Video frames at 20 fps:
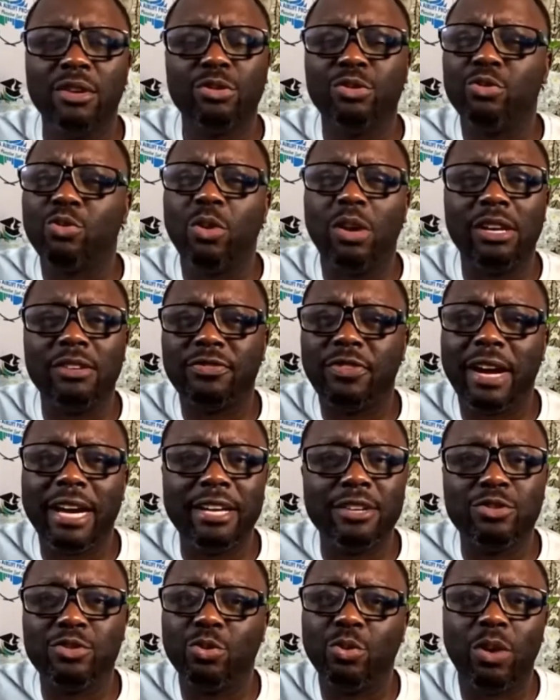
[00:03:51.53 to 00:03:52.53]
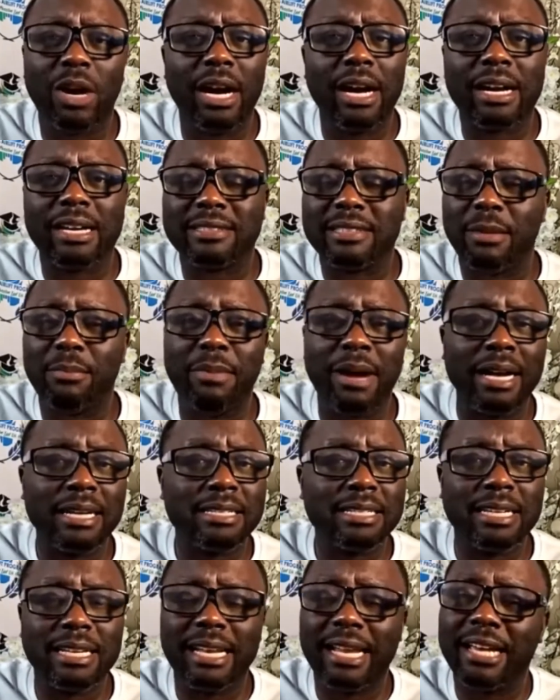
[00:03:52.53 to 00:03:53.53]
to qualify to work as a
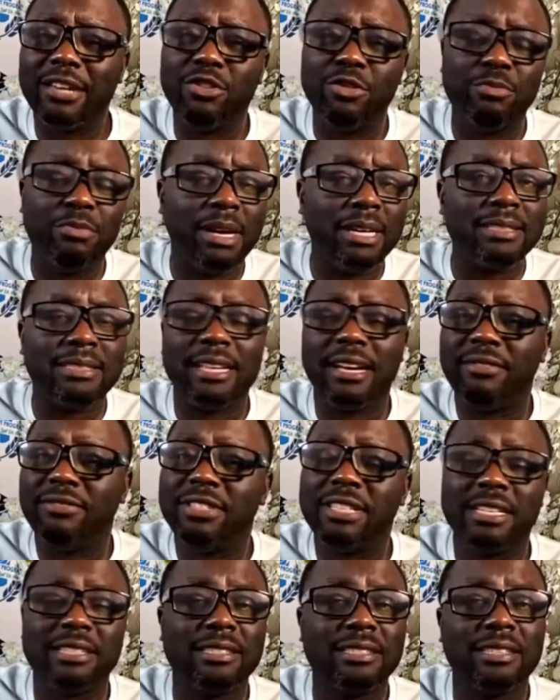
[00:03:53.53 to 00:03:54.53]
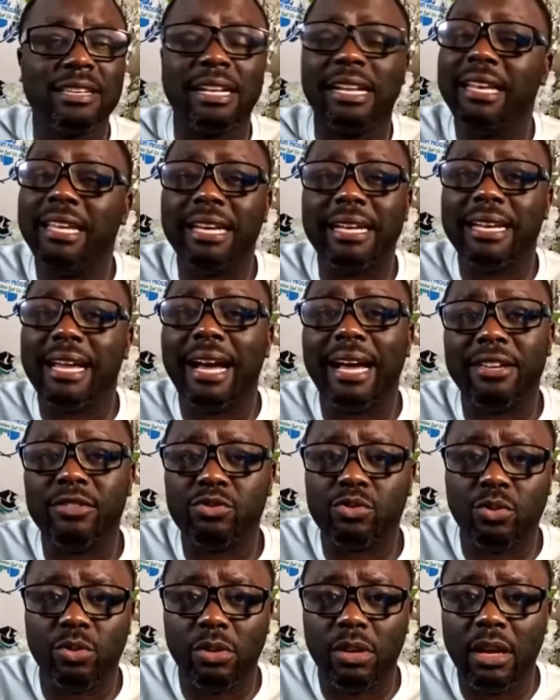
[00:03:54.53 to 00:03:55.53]
bank teller, you must have just cleared high
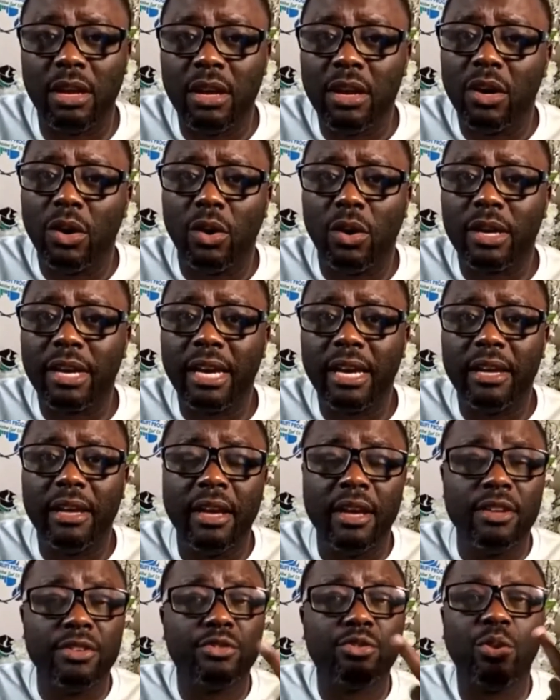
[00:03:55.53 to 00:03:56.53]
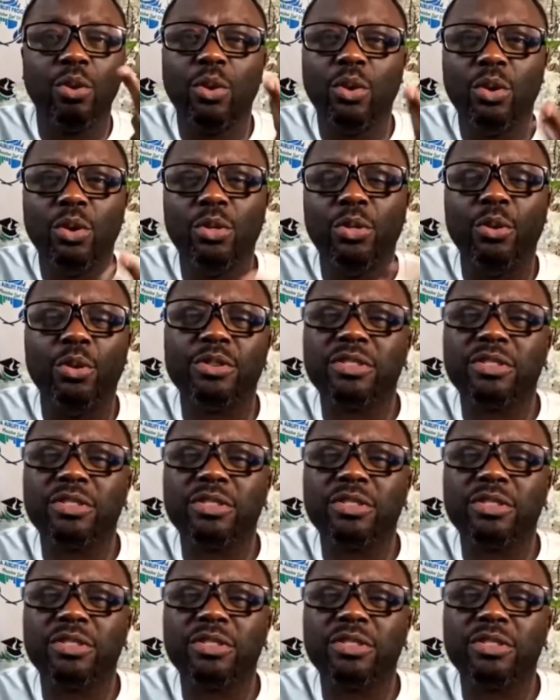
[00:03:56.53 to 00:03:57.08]
school. Okay, so